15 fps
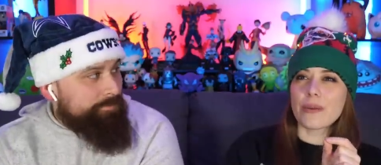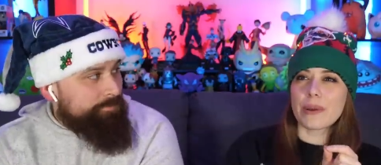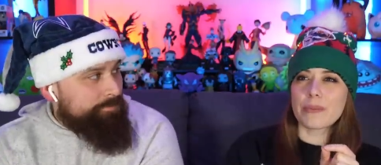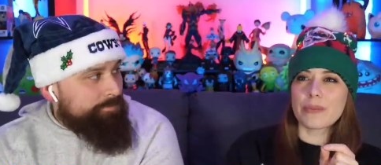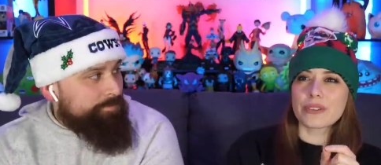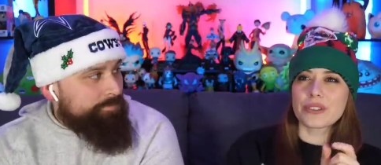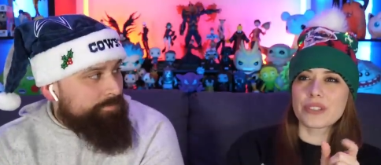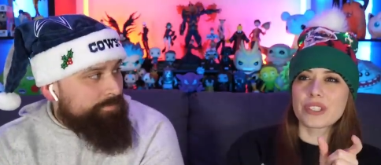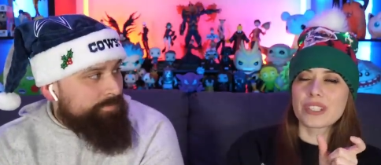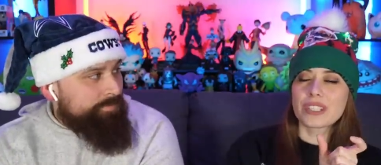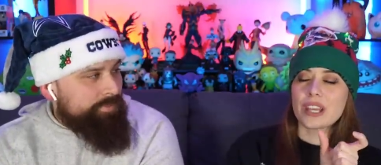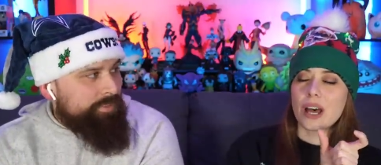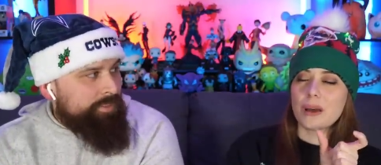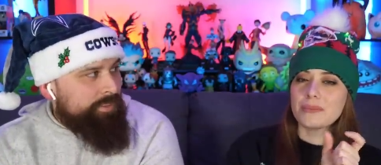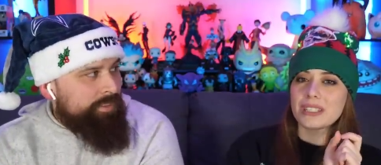Speaker 1: remember
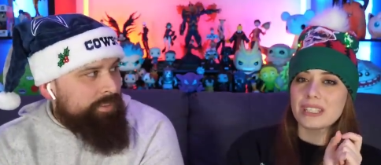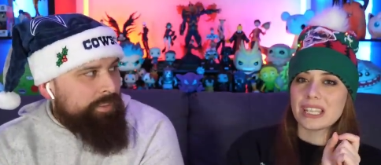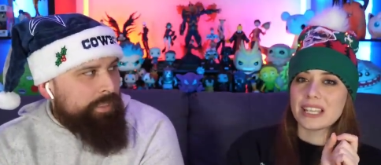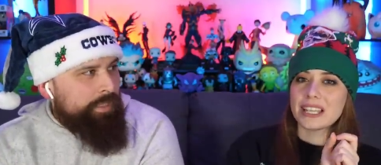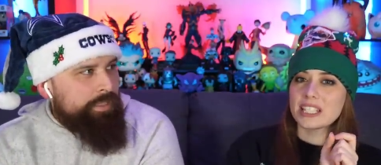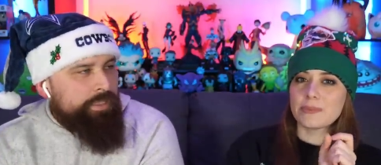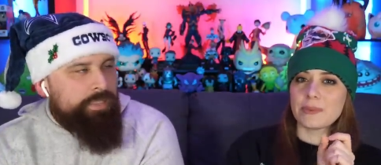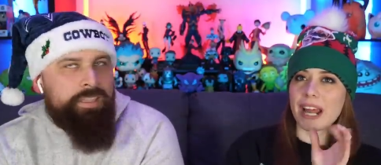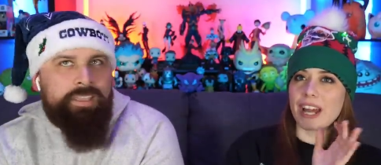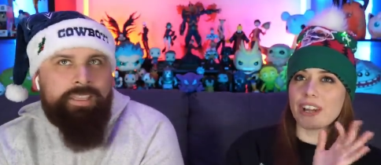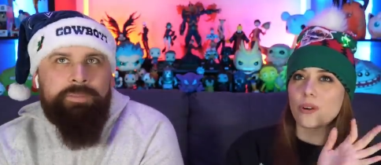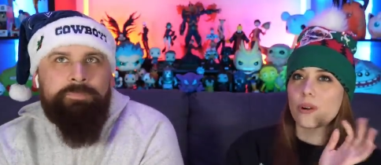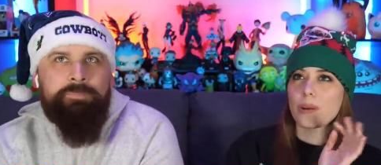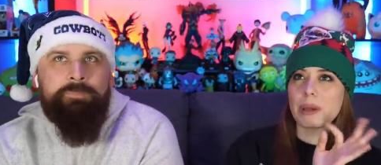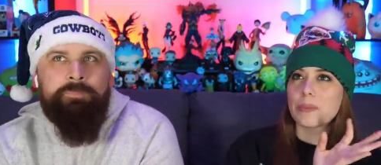some scenes, but yeah. I
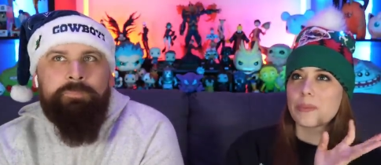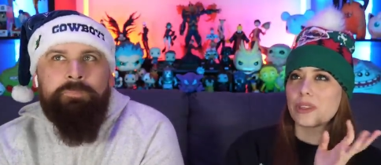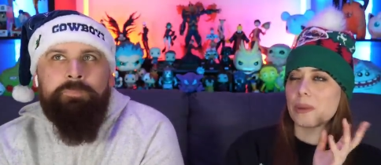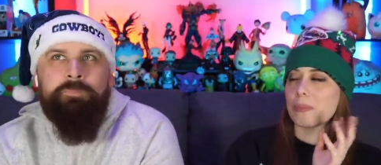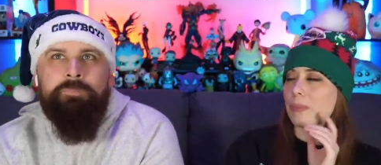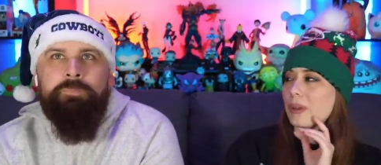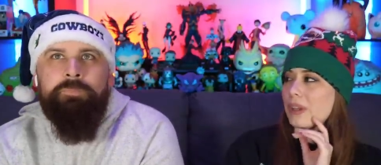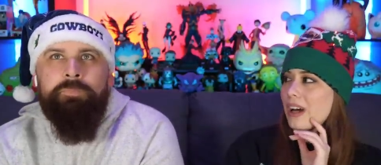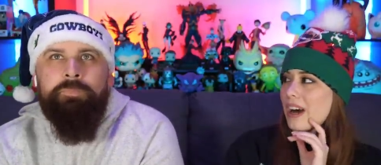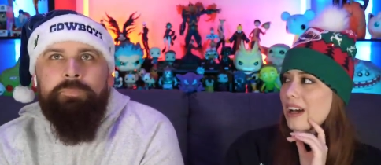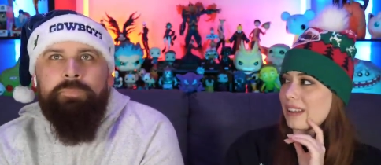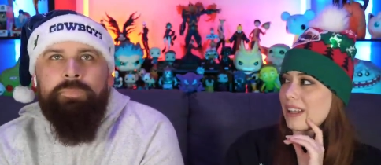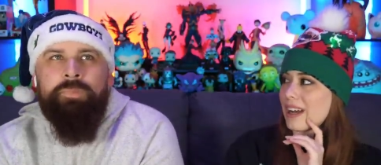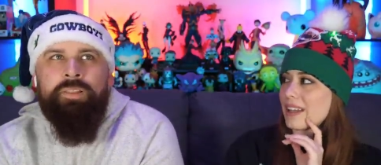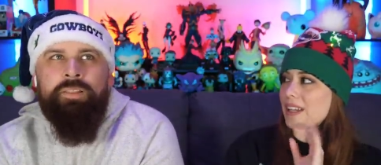don't remember the
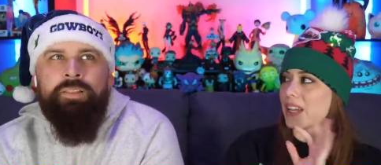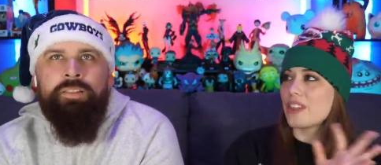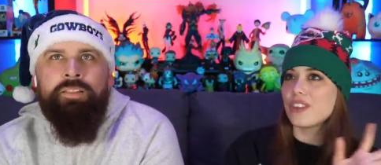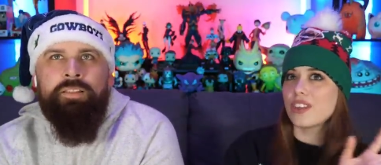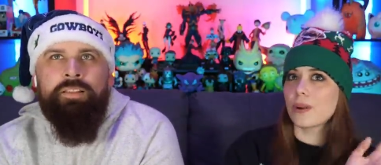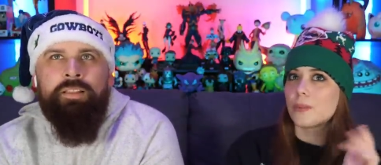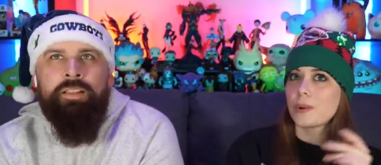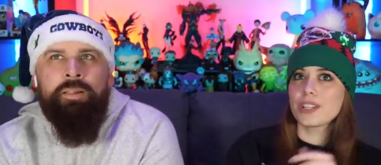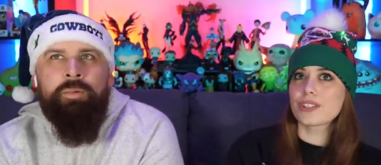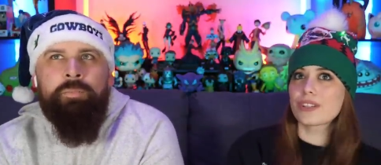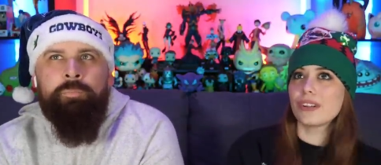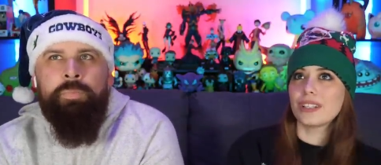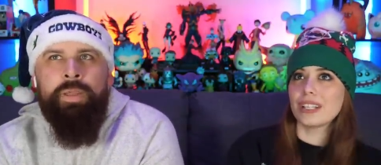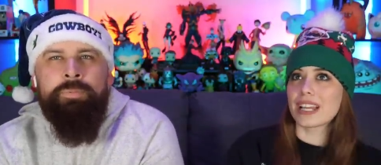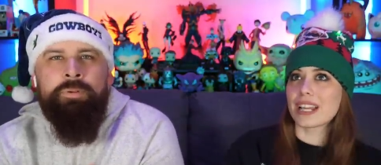plot line. And the
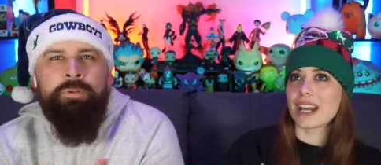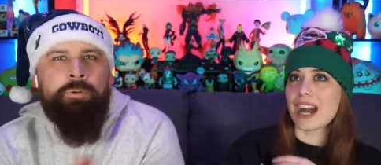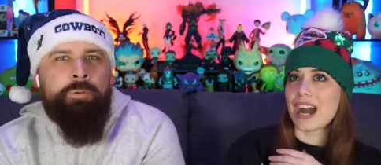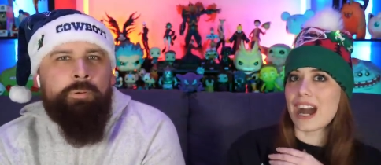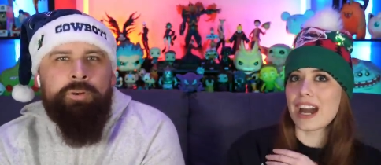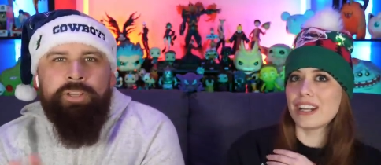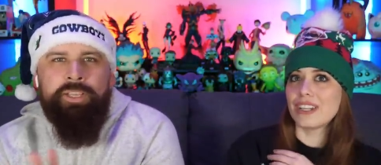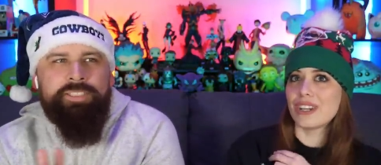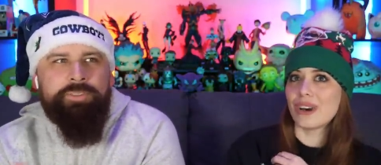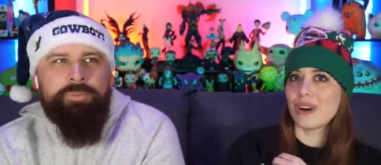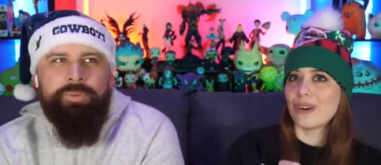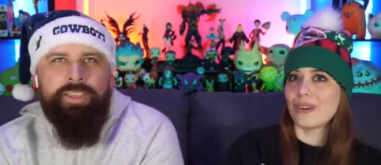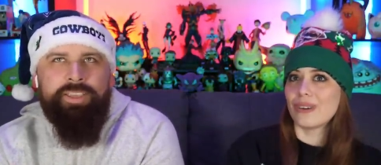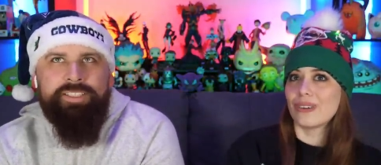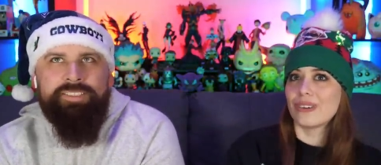original. Maybe like, we won't I get don't.
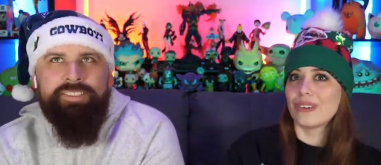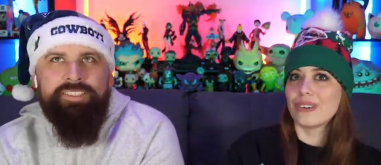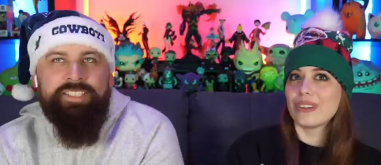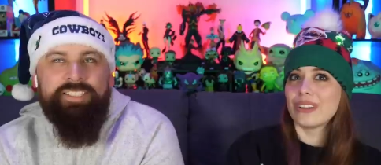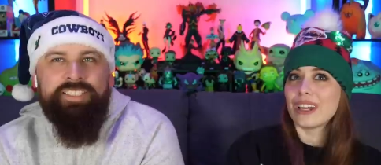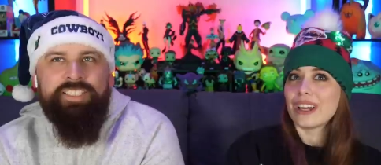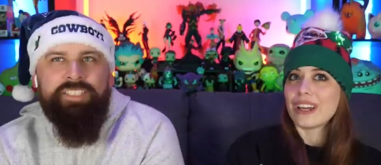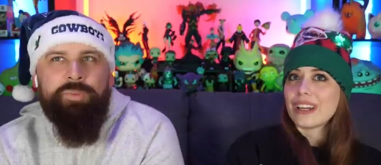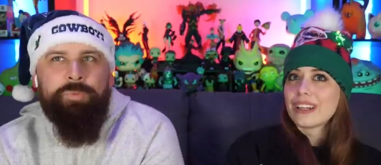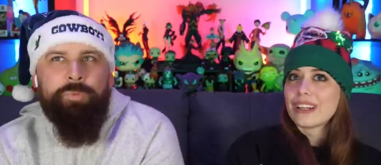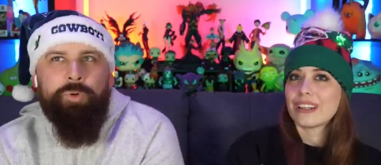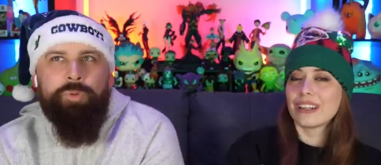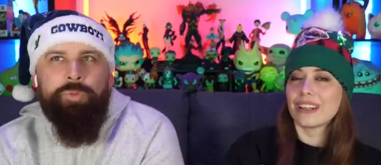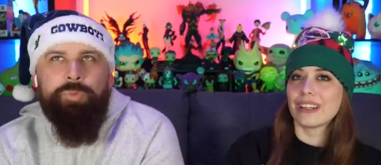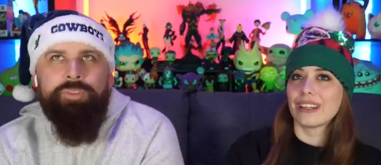to Vegas because that's yeah. like the
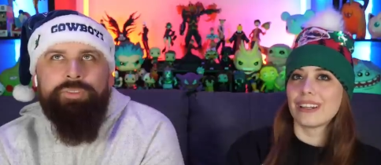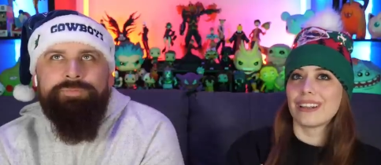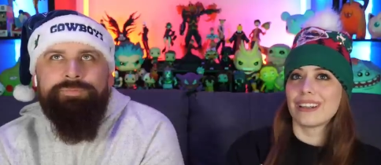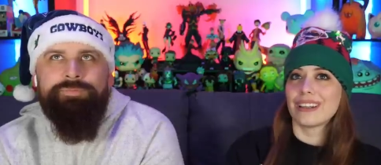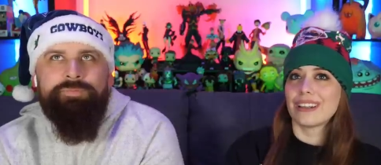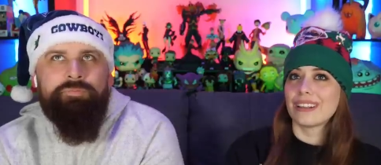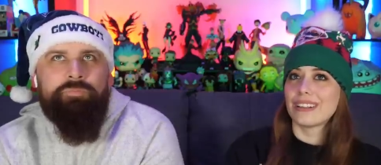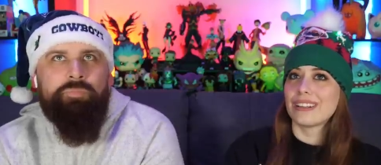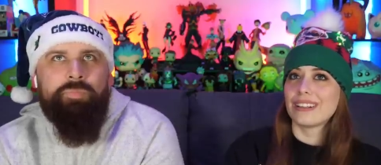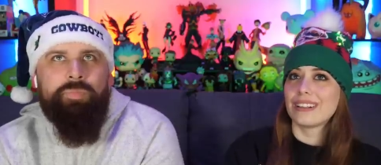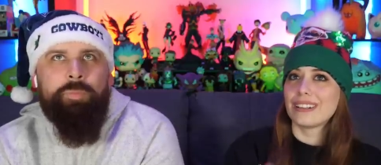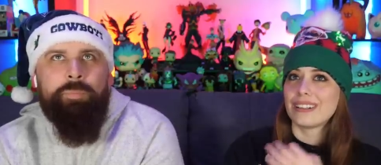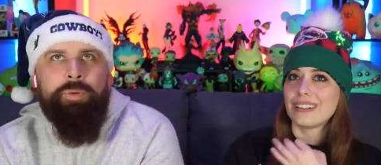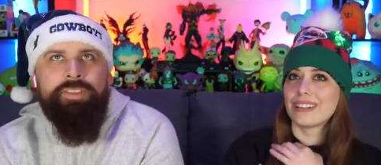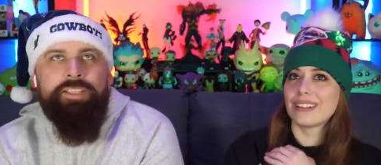fourth
Speaker 2: one.
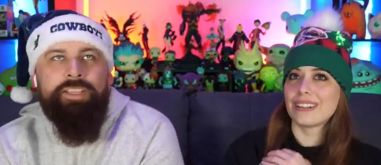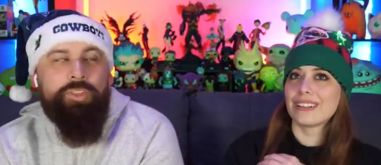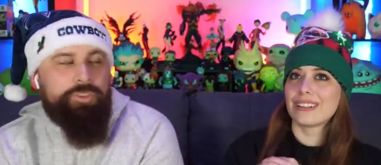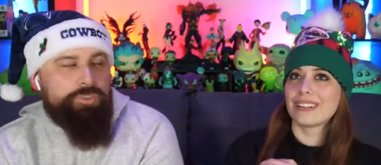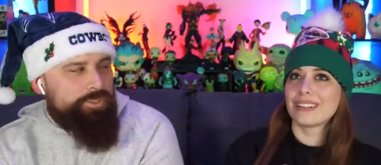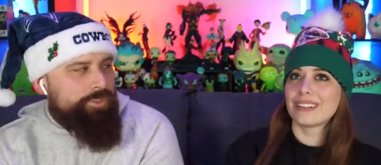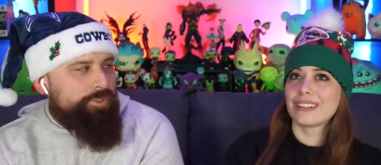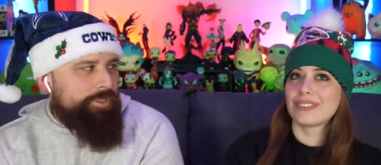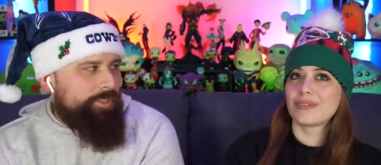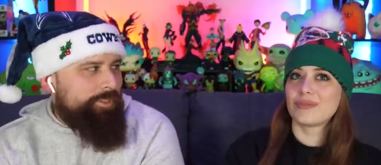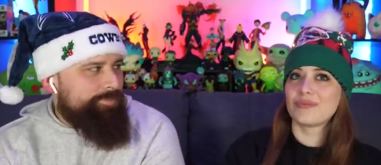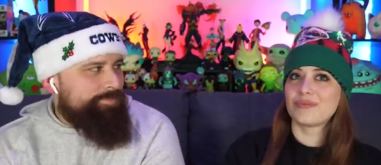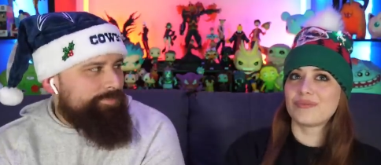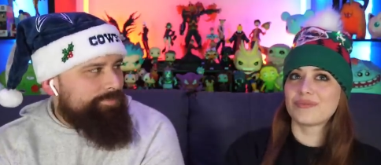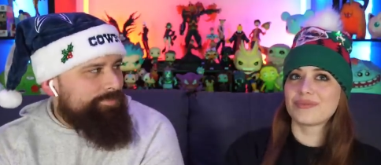Uh, but the other two,
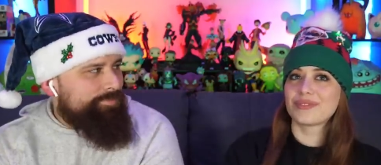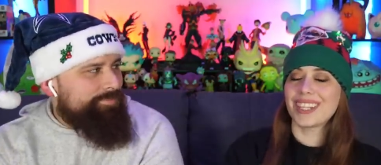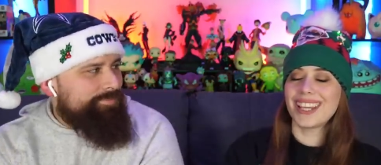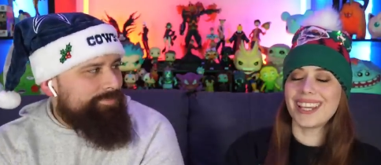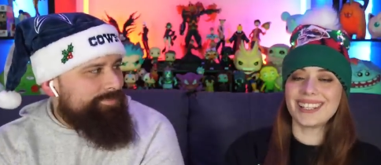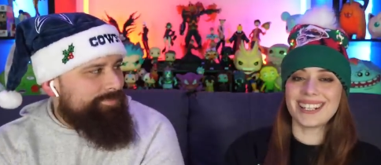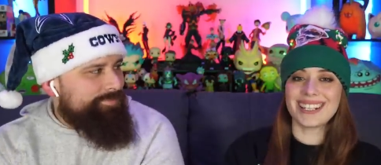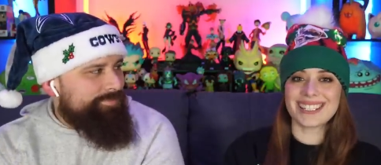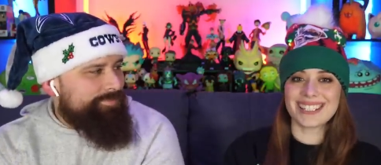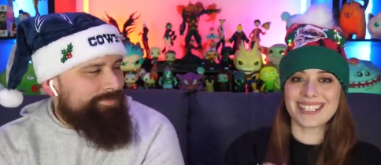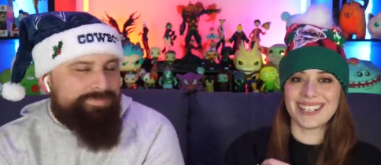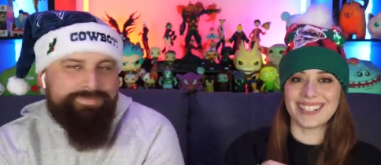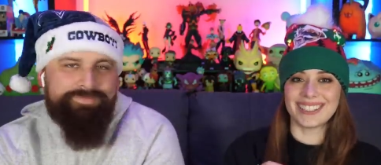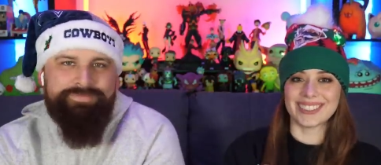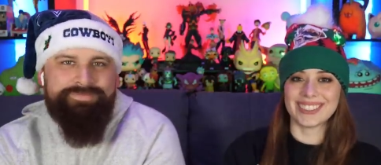though.
Speaker 1: Yeah, let us
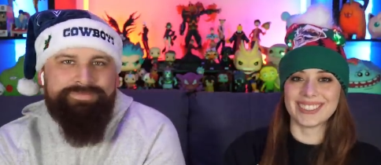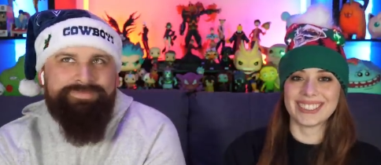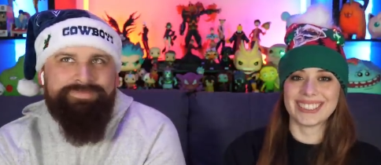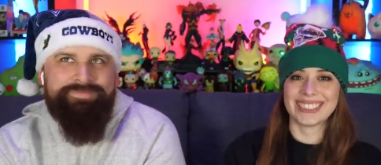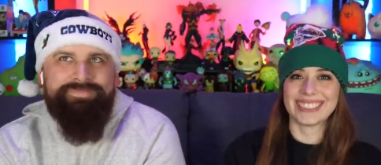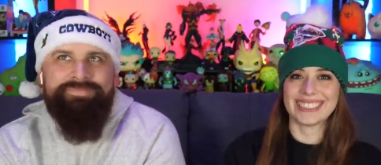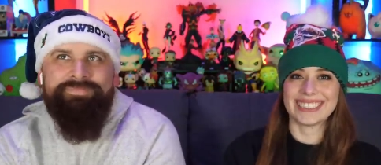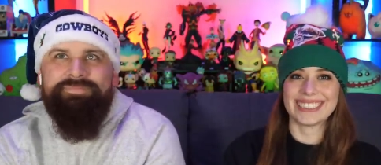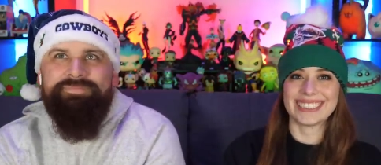know.